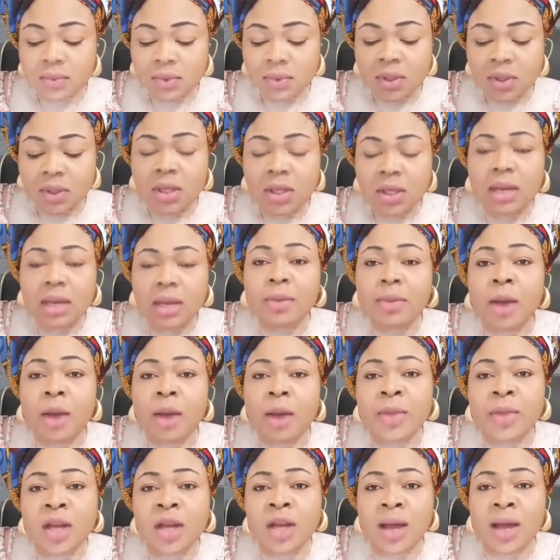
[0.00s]
And mommy,
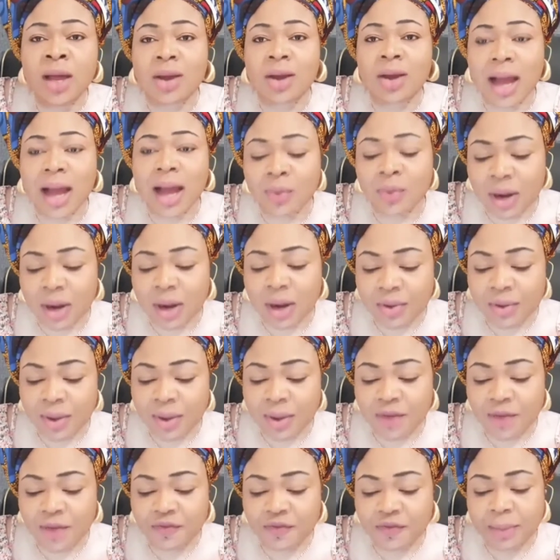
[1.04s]
no, no, I'm going to be
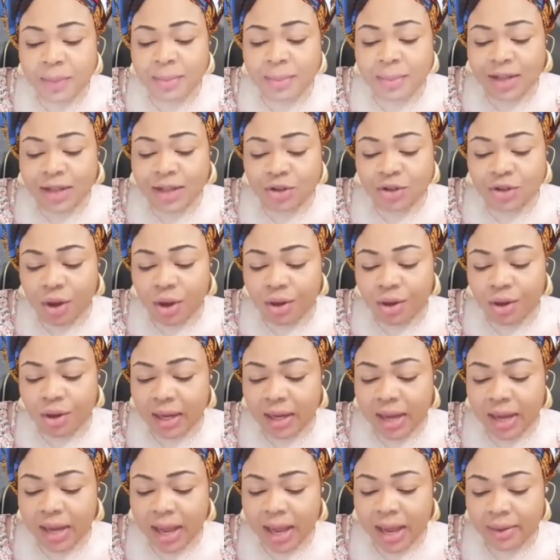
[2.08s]
with fair. My daughter, in
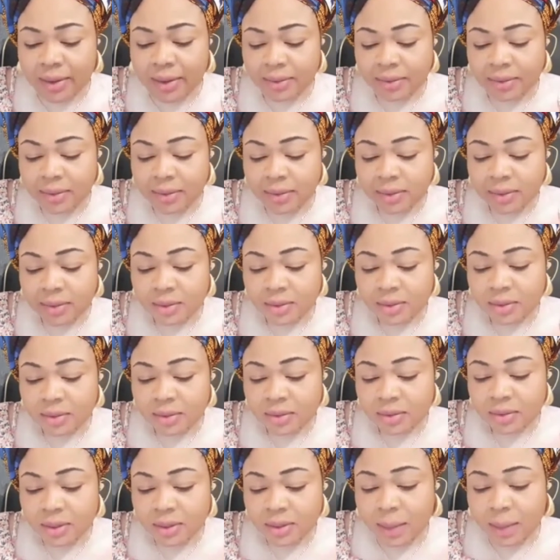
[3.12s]
line.
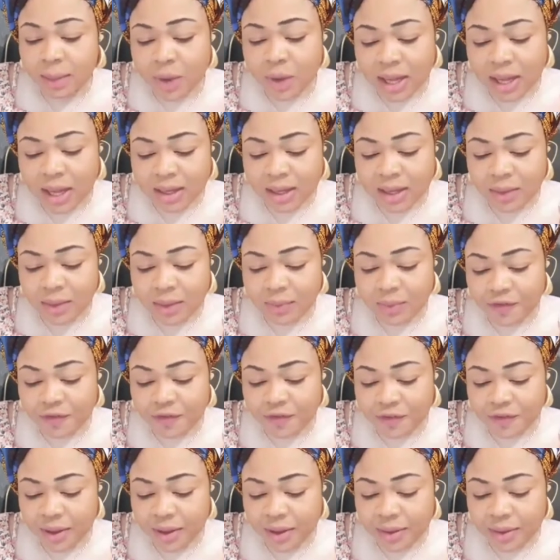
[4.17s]
I'm worried with
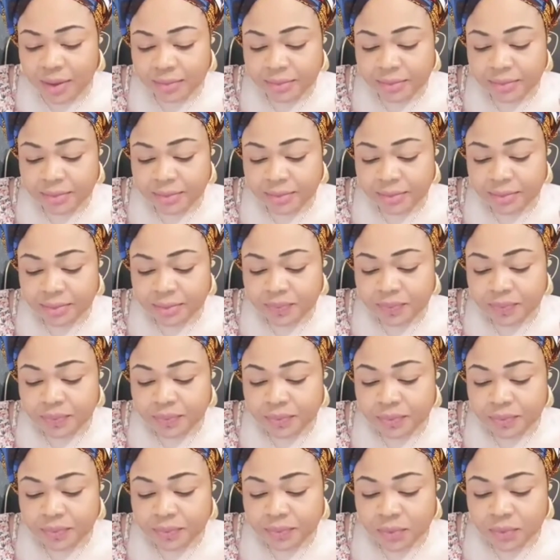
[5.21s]
fair.
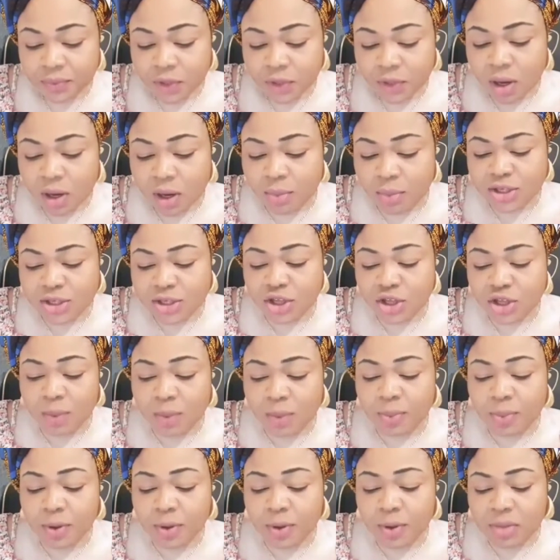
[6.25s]
I'm more
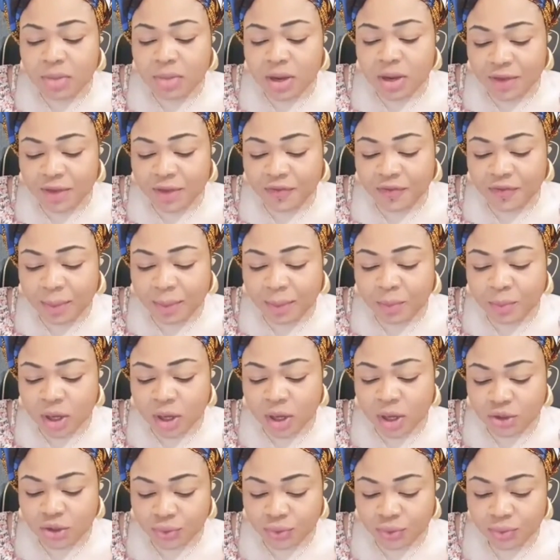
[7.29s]
stubborn, but where fair, I'm worried.